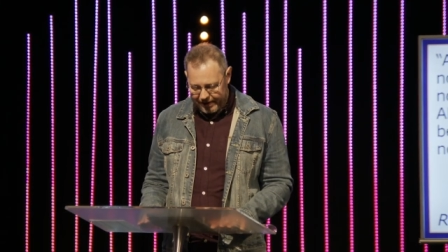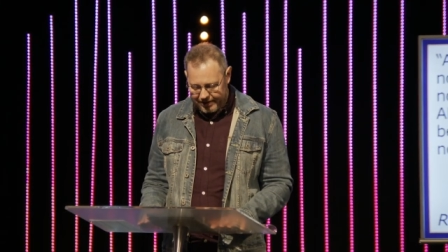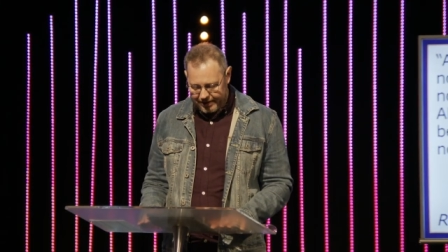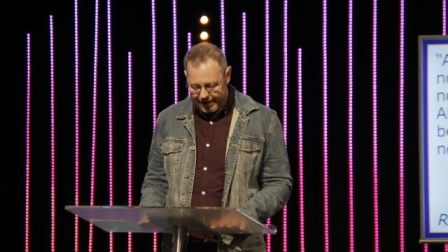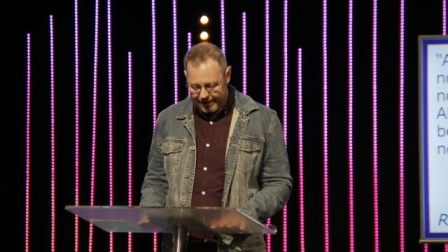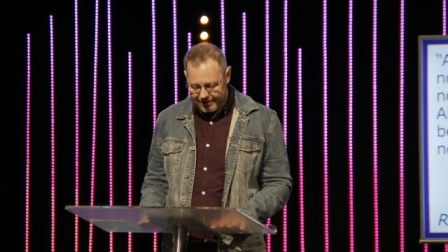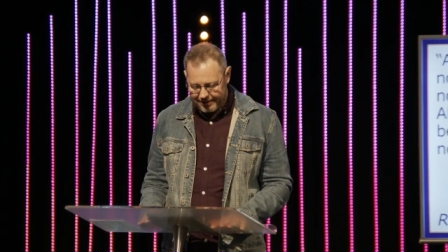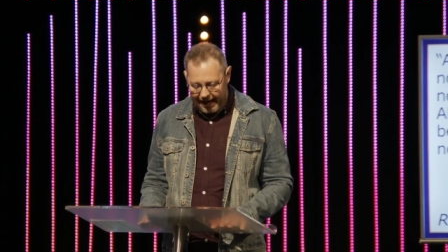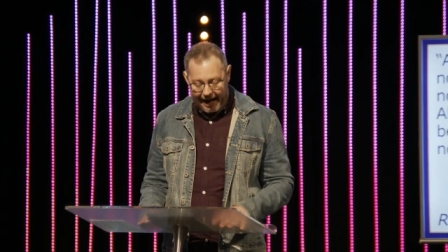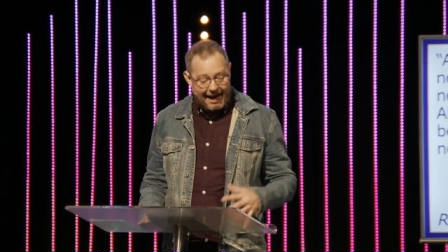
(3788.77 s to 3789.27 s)
He
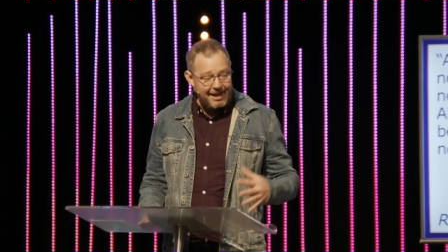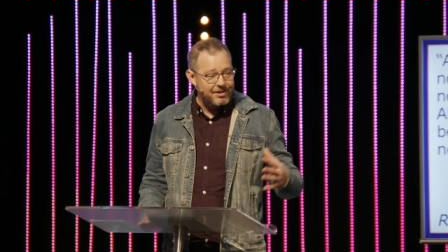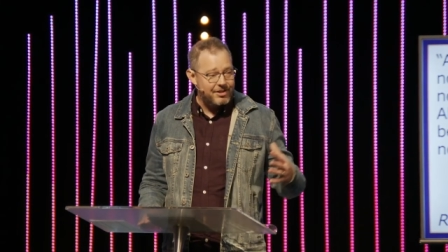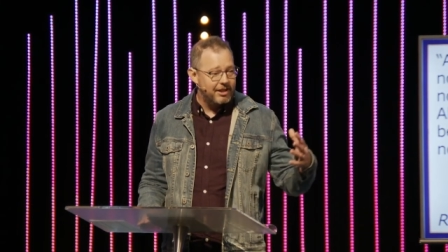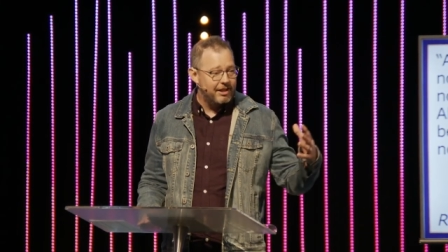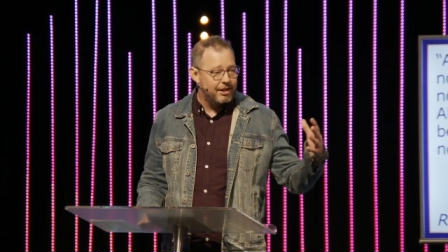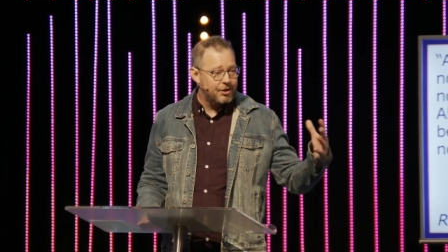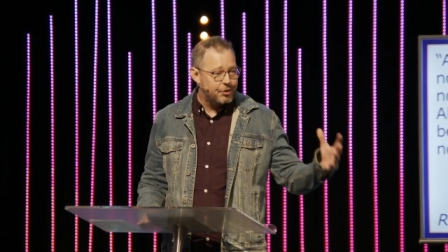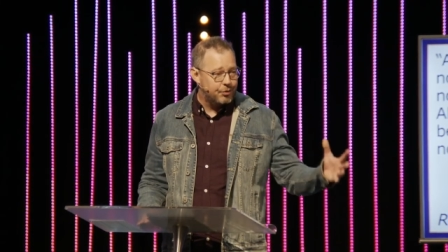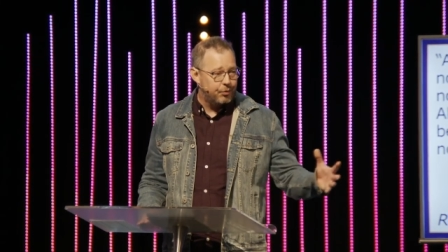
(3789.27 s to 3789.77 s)
says, as
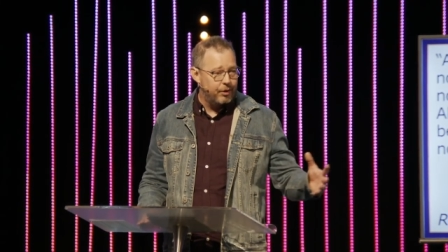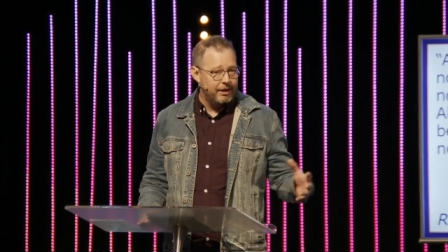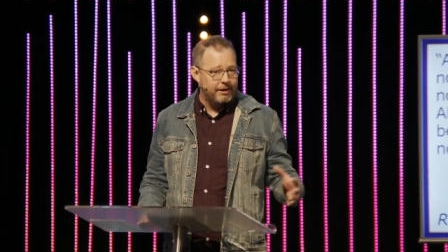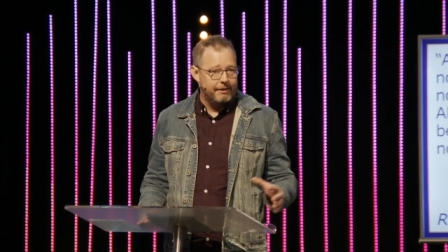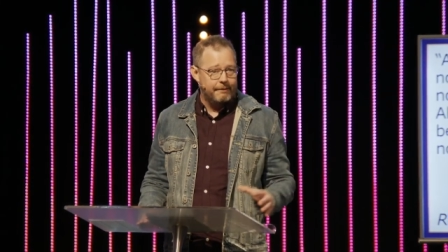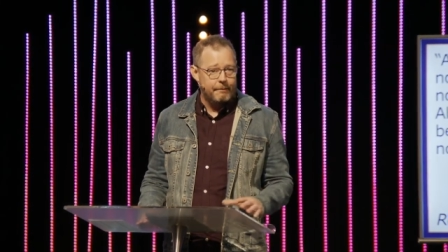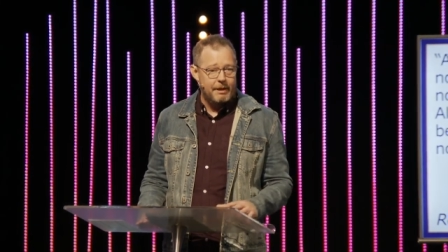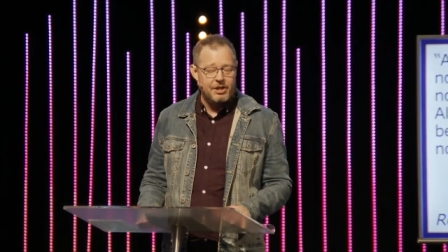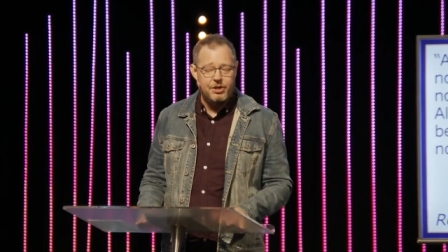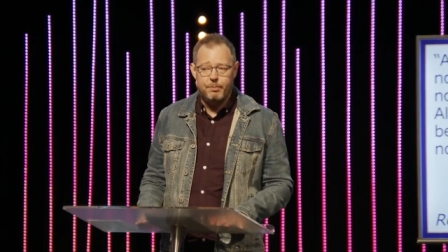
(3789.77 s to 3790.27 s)
it is
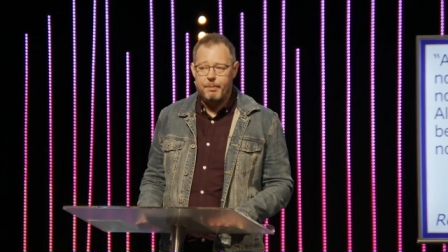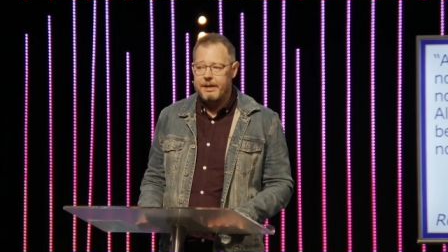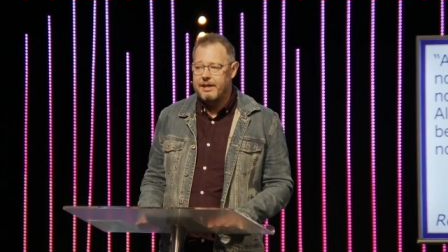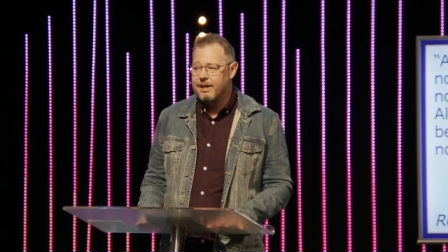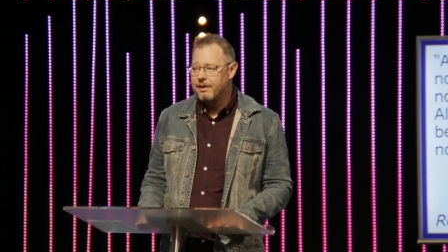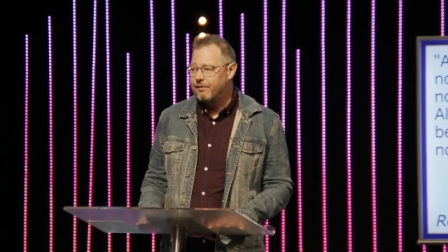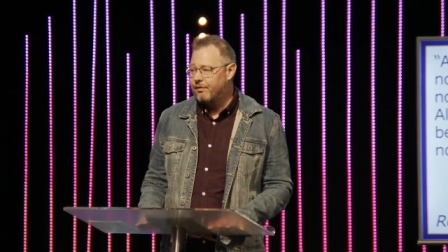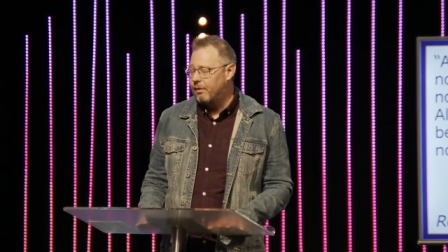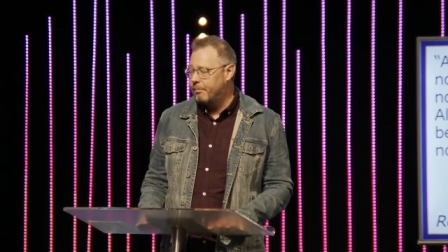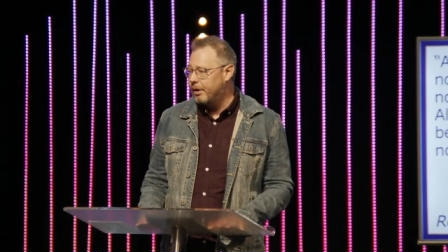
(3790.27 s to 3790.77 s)
written, he's
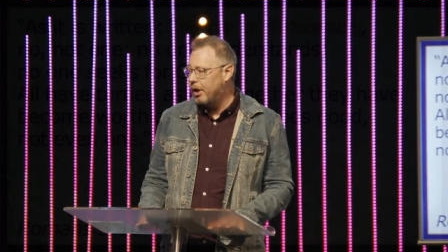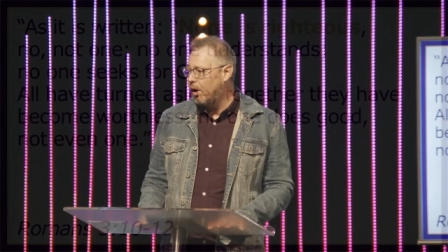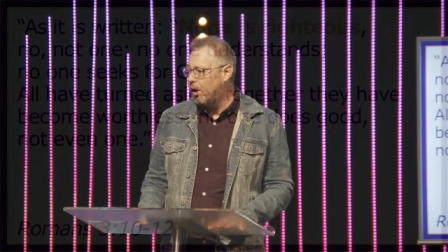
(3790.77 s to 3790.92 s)
speaking from